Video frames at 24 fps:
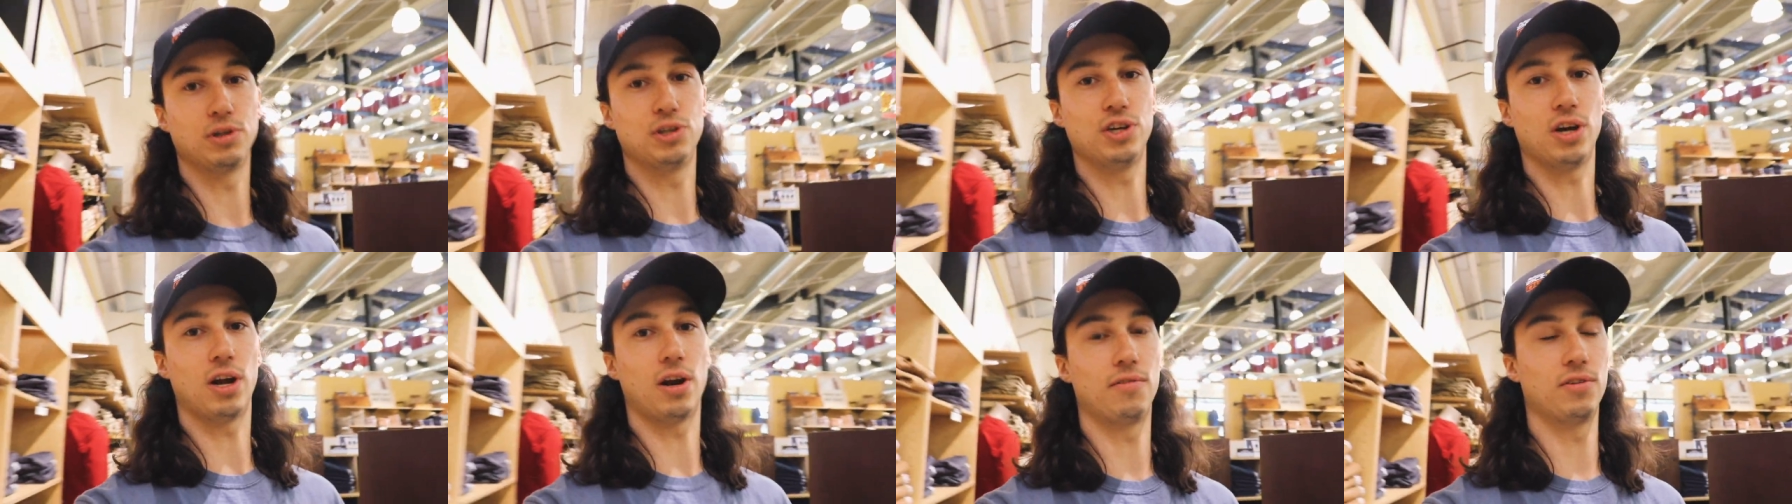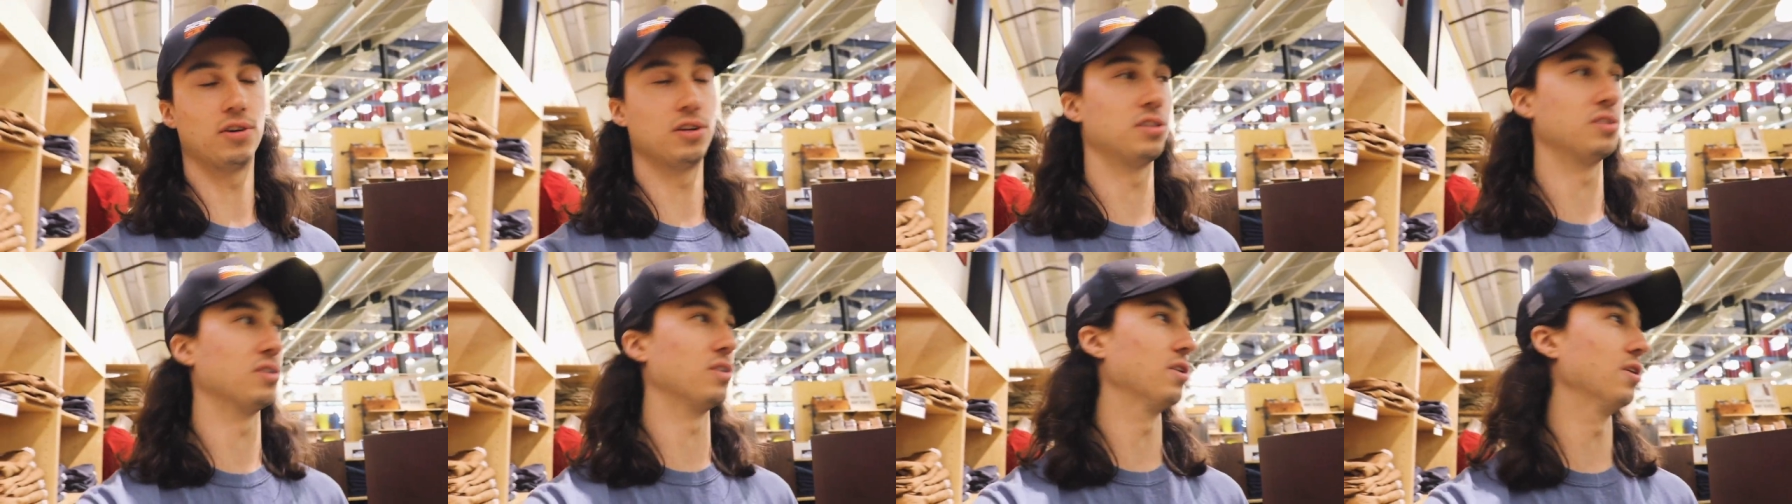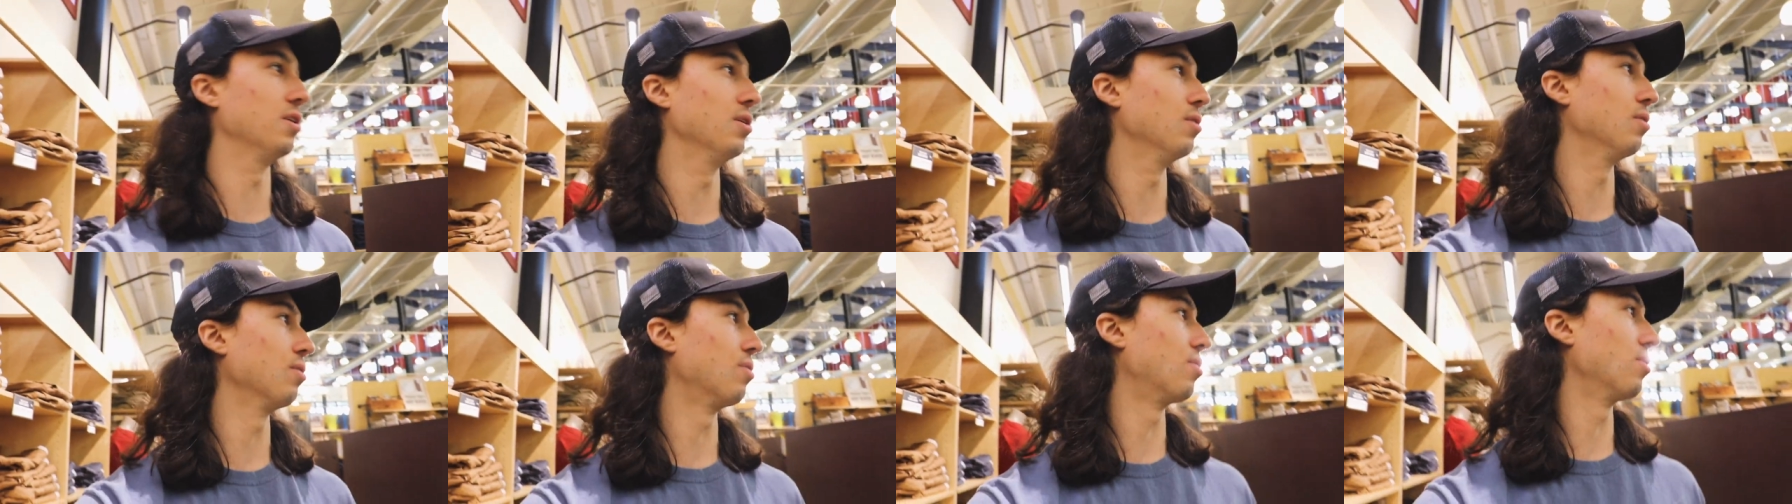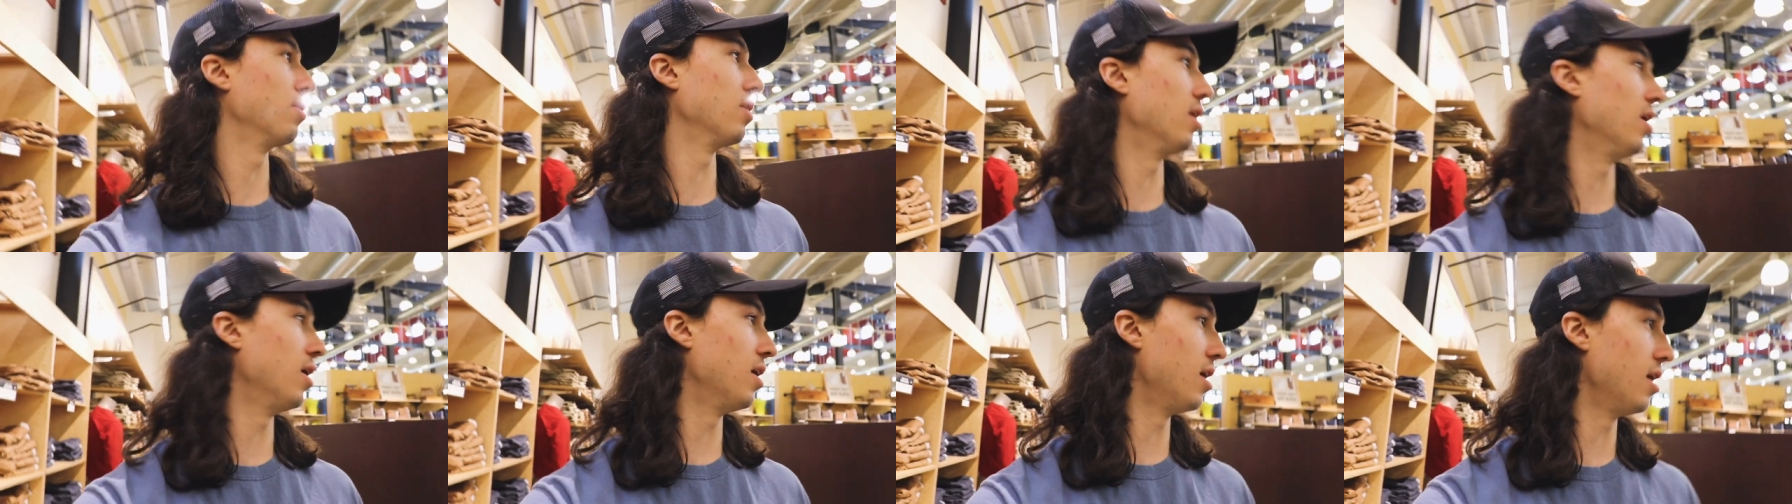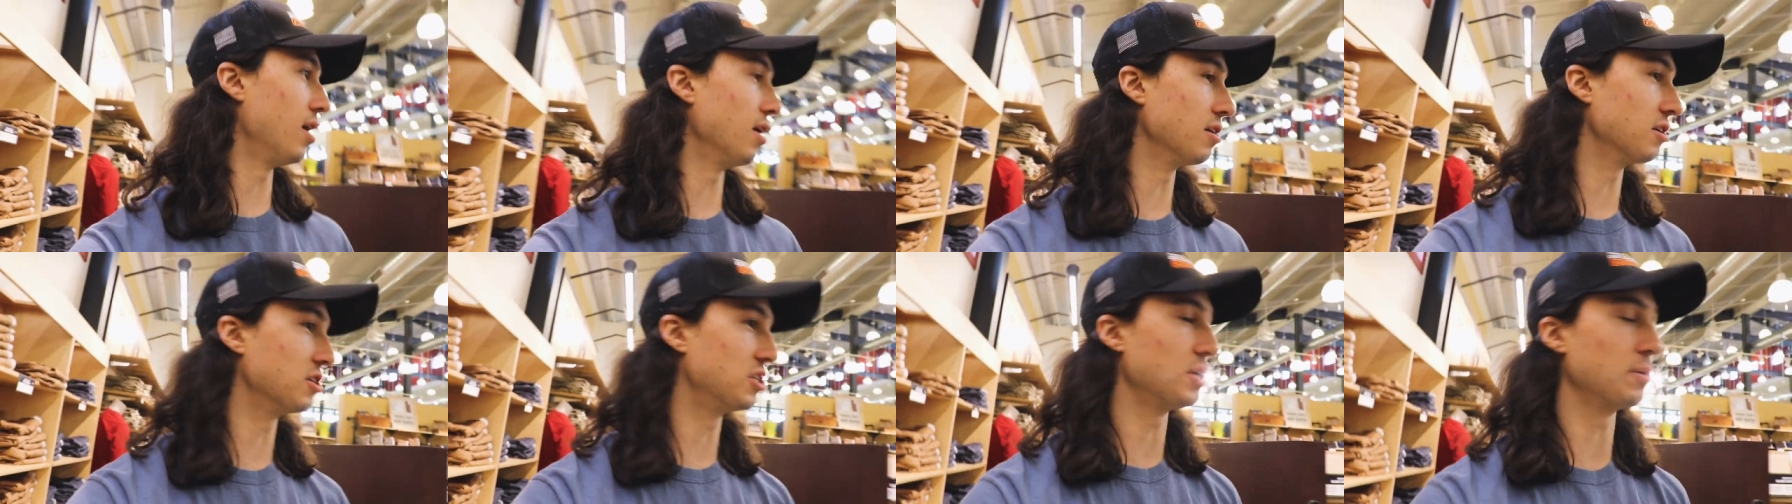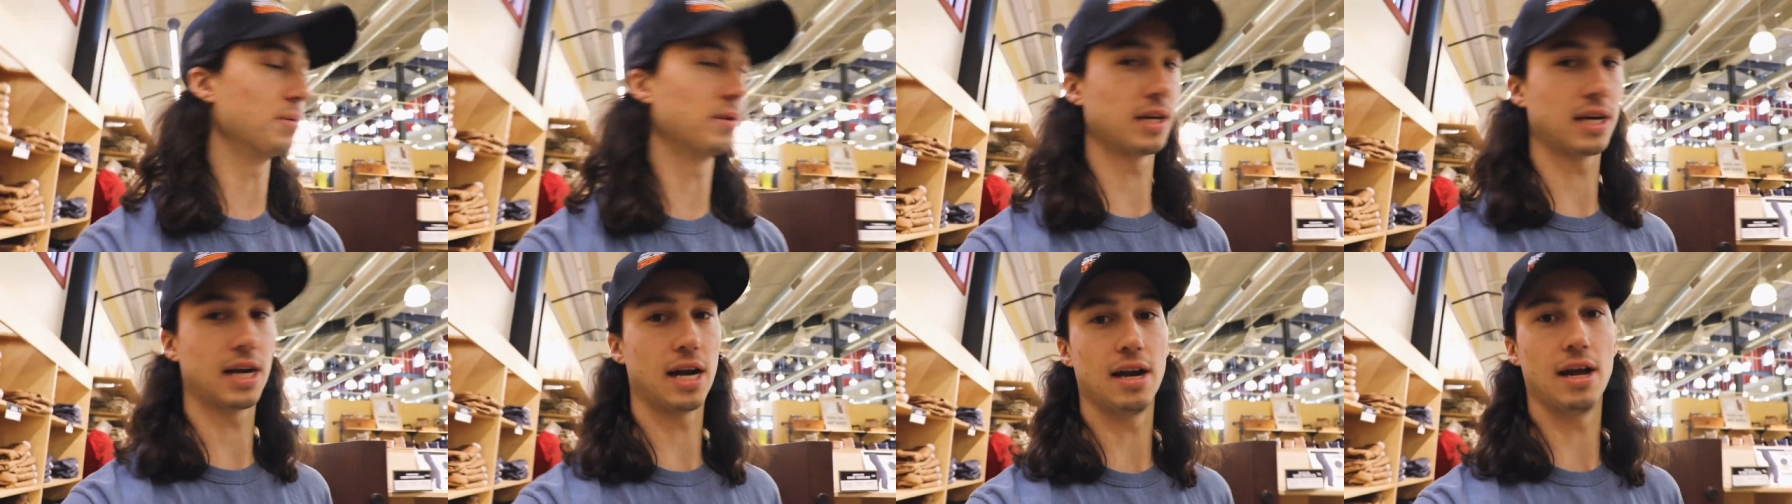we shot over to Duluth uh, to
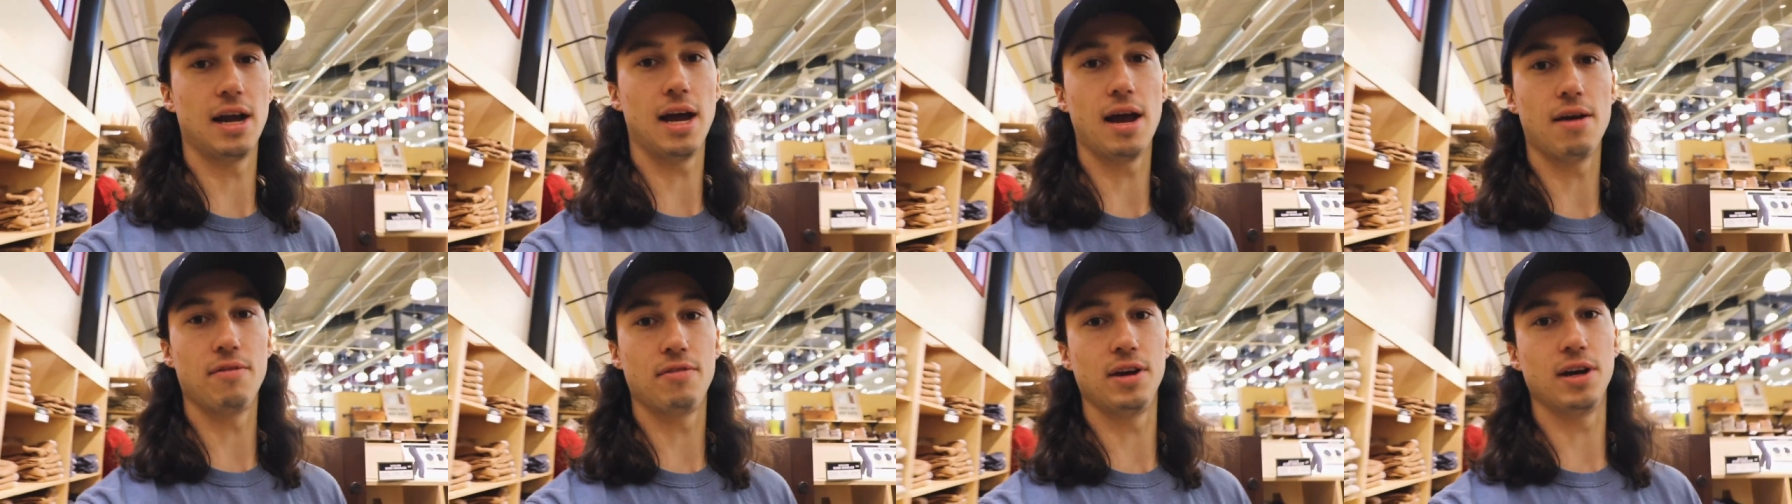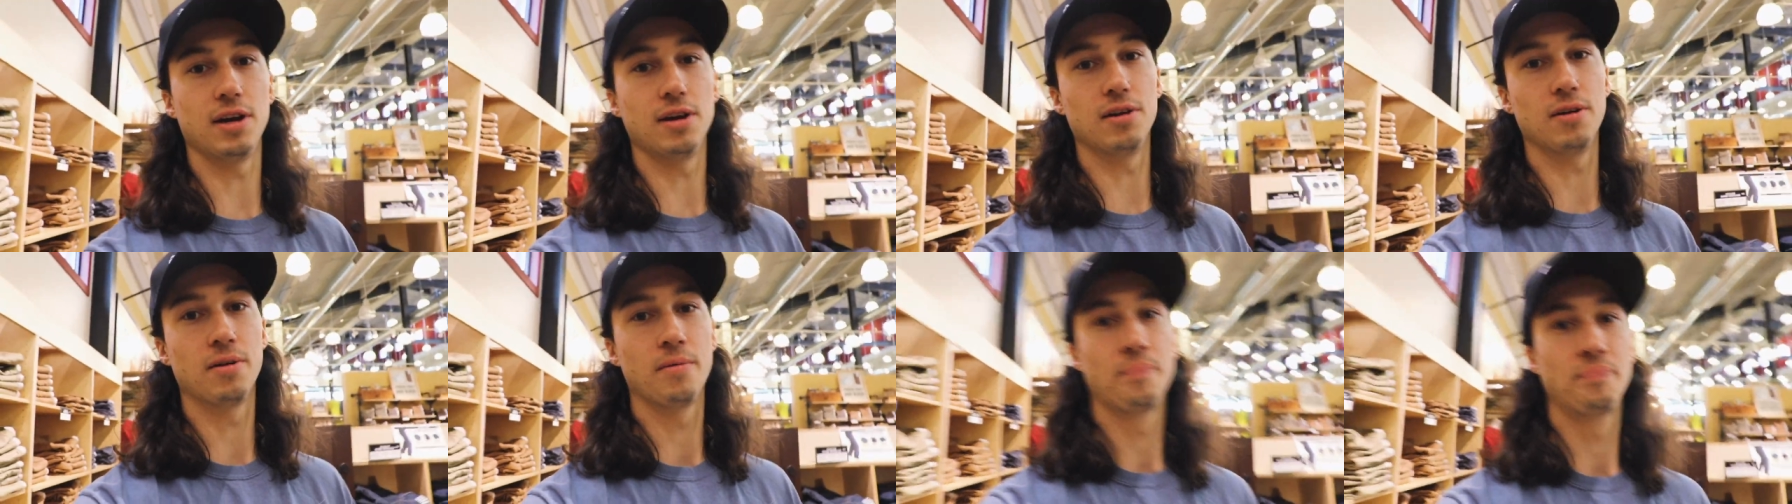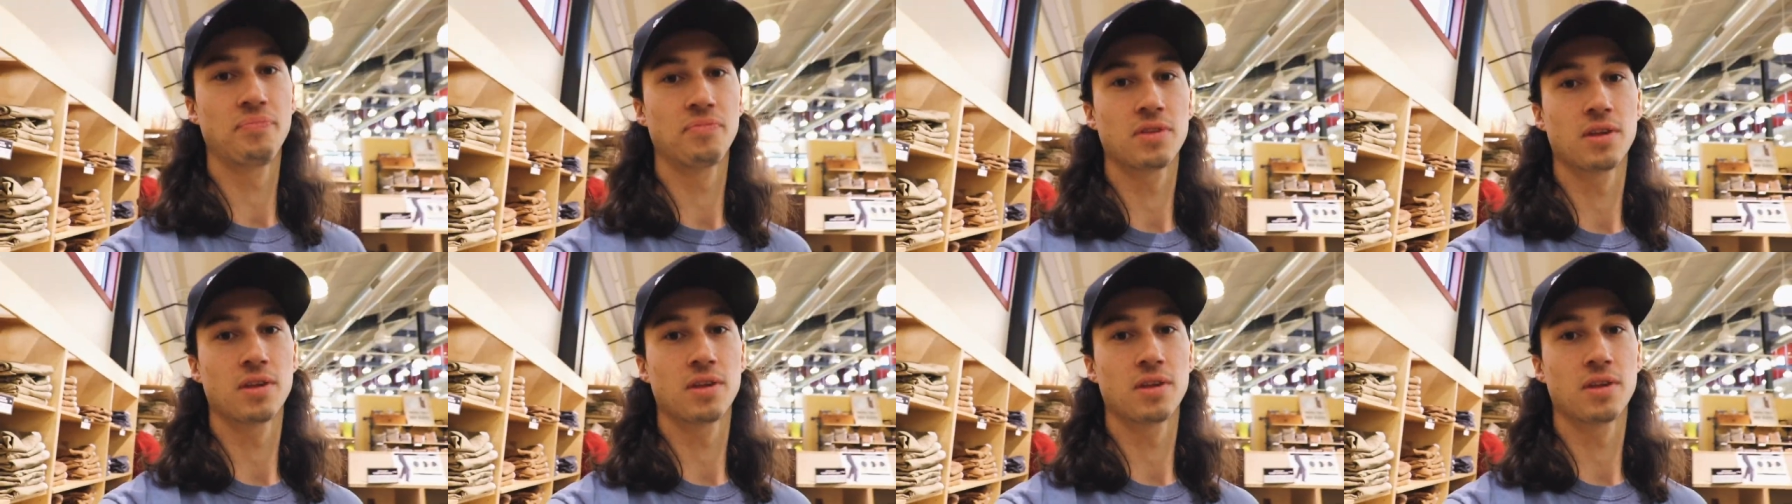see what they kind of have here.